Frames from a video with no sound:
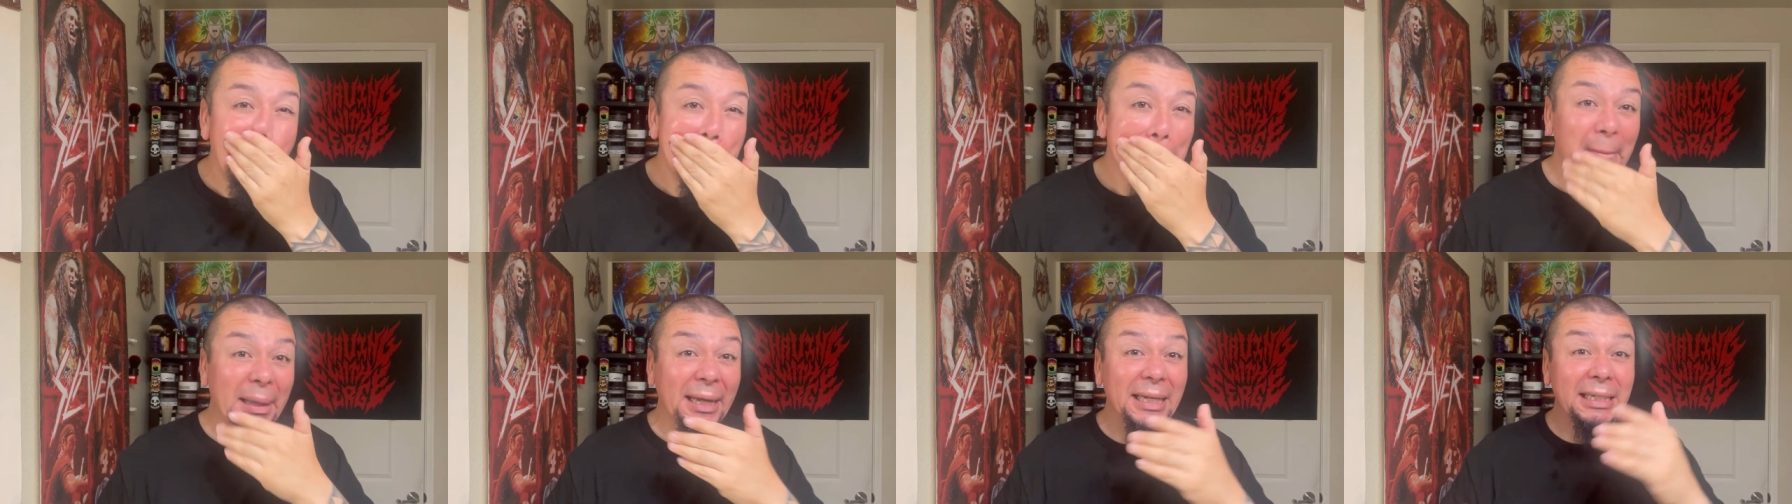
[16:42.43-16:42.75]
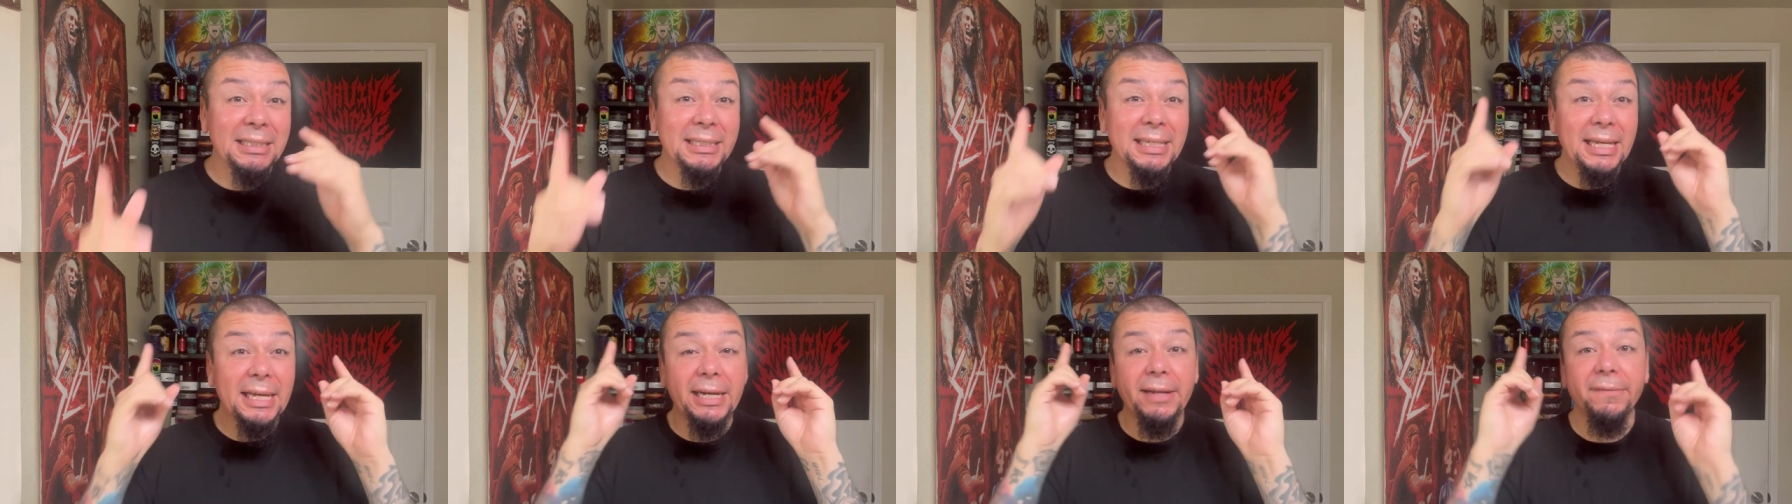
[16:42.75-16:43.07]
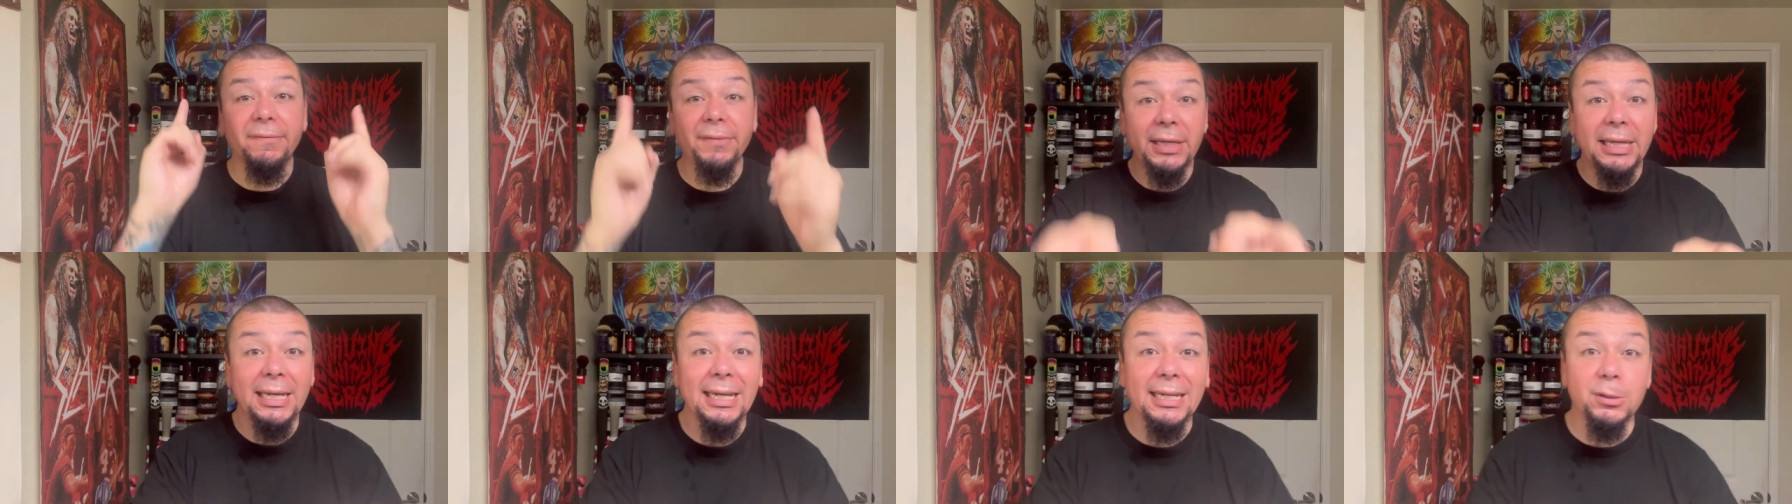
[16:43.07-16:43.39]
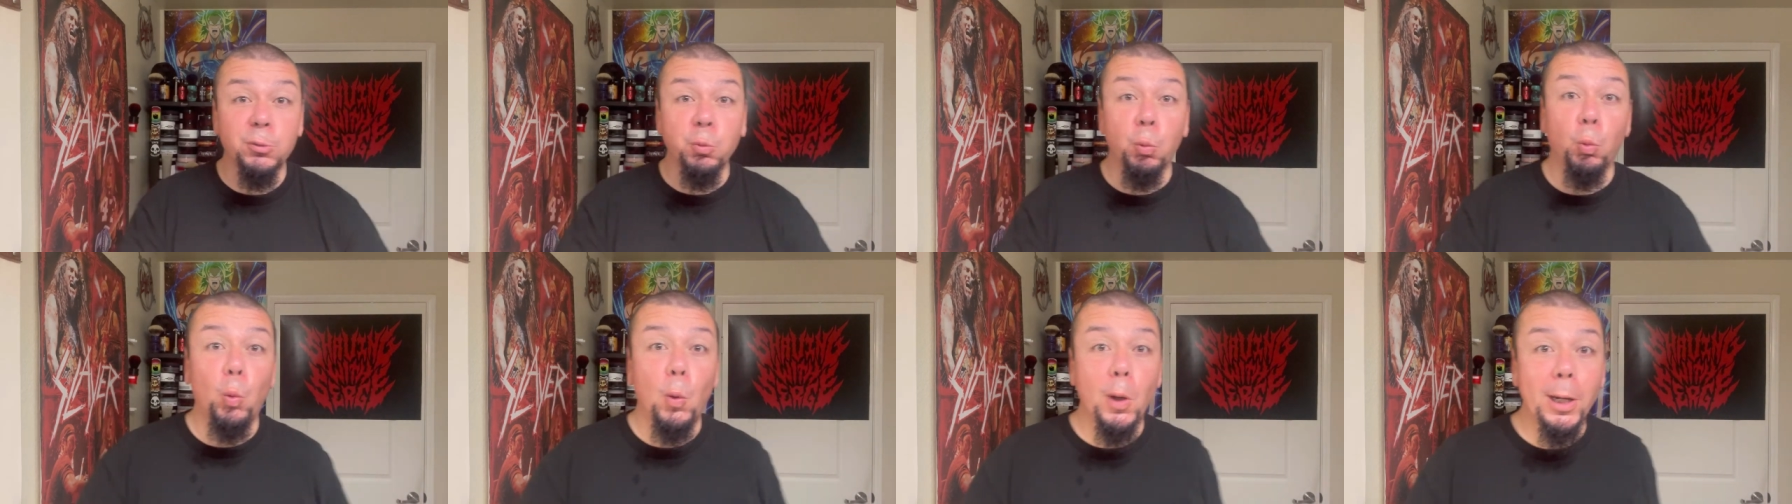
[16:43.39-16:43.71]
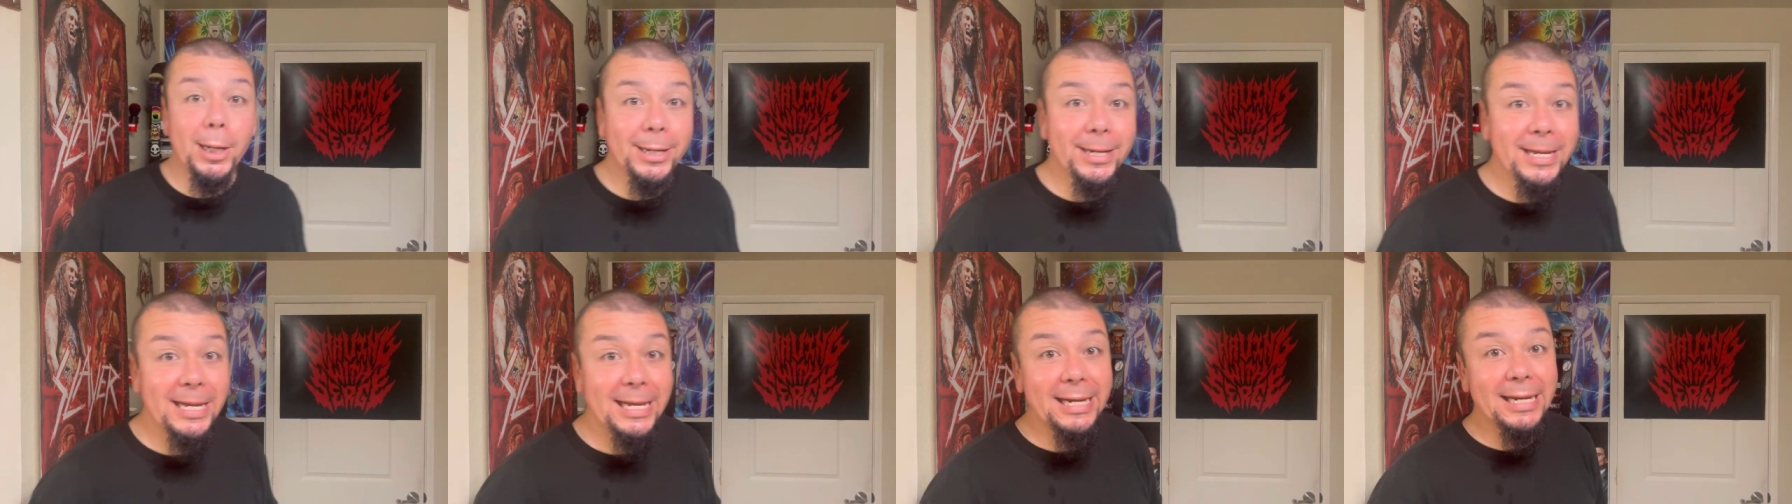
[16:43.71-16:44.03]
Like I said, if you guys
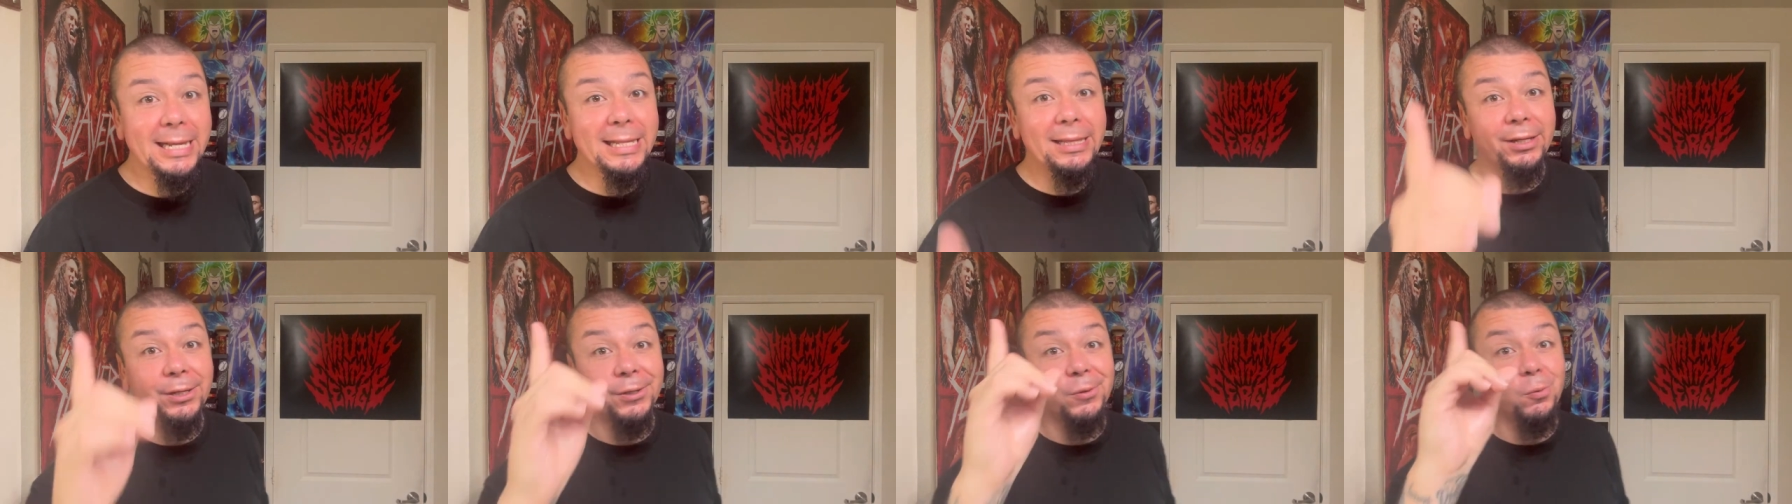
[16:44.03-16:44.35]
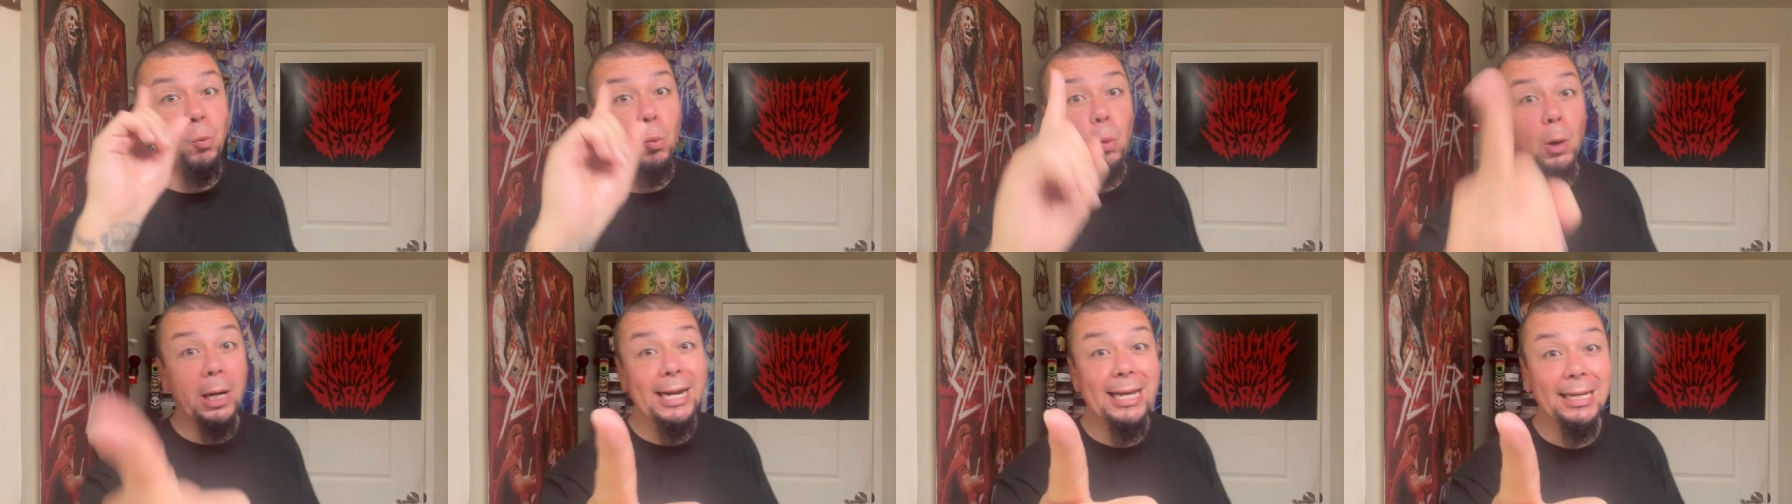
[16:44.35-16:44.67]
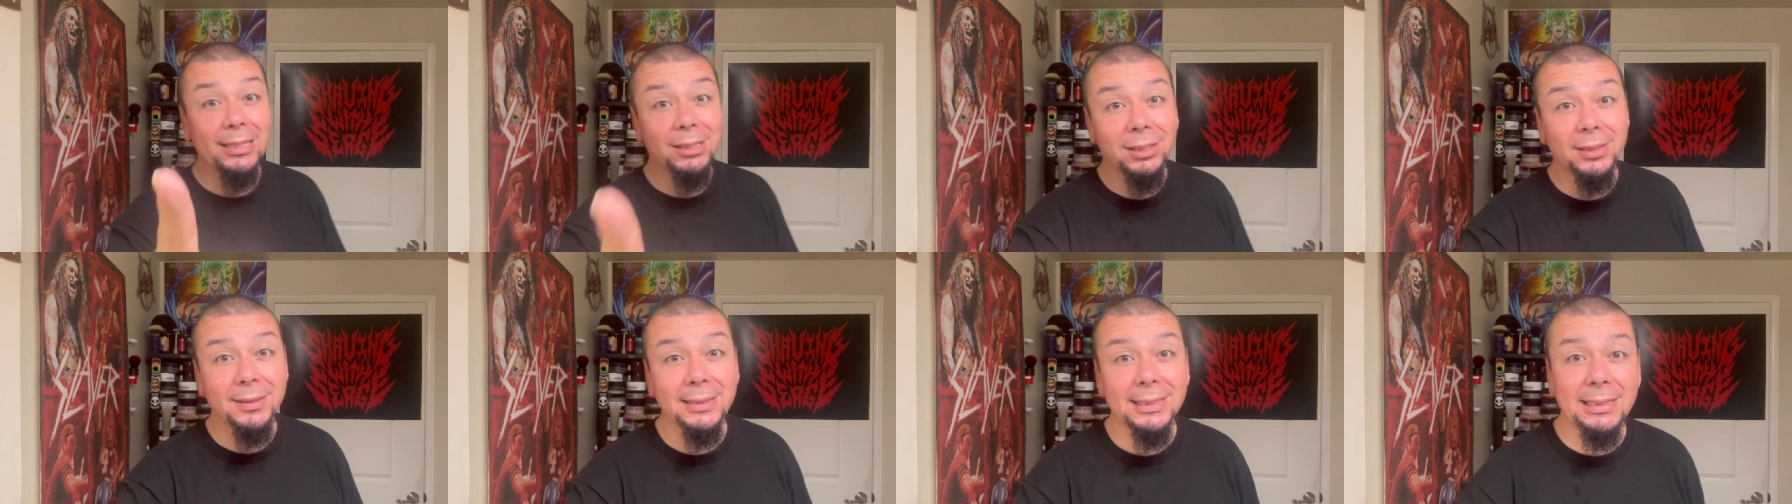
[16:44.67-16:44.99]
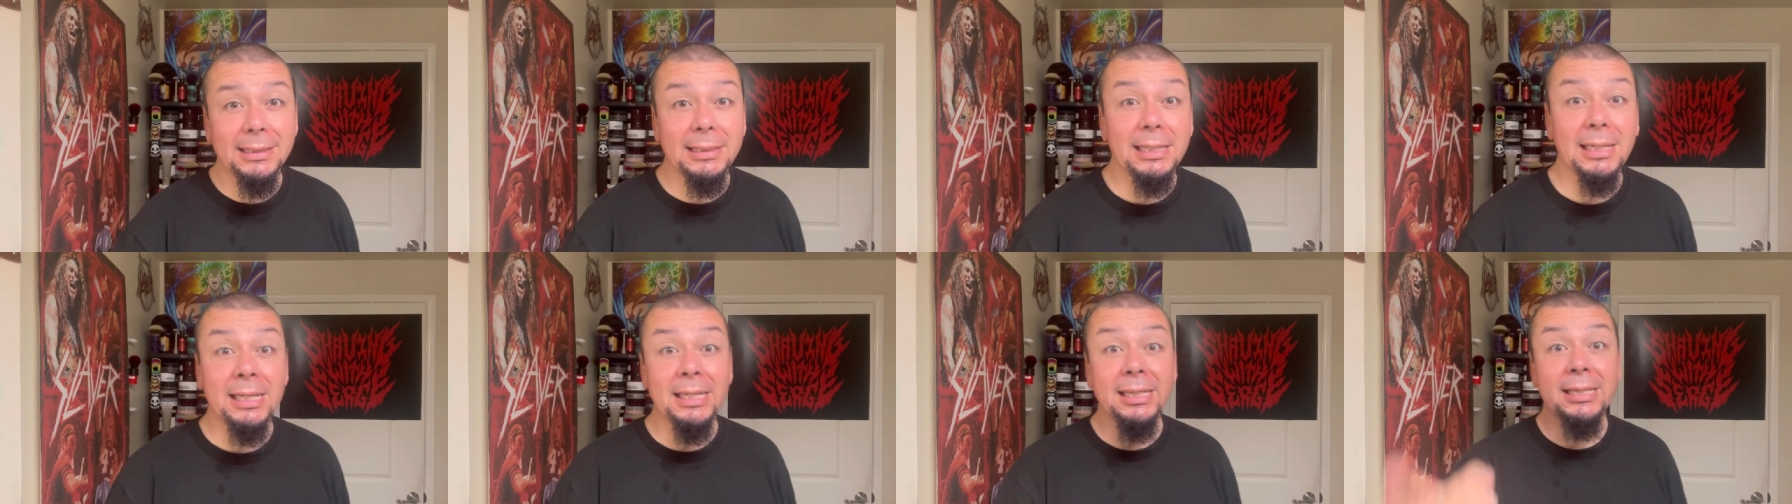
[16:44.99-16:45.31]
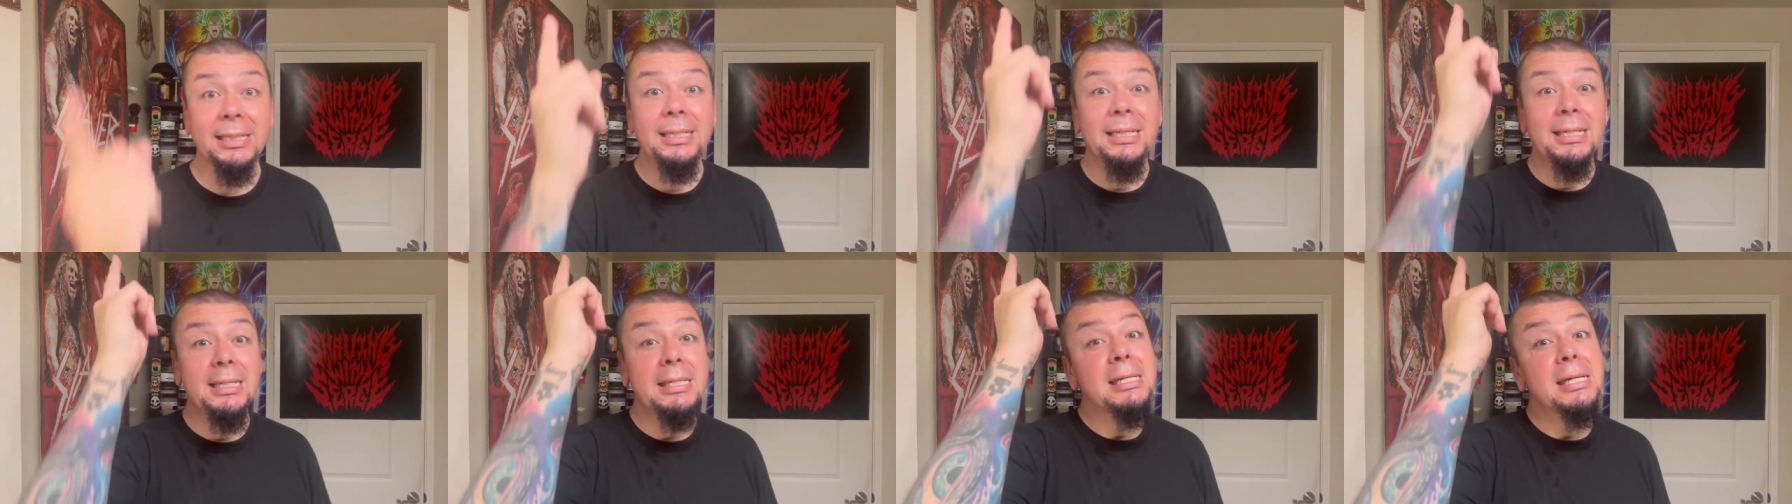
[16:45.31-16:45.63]
want it, there's one extra set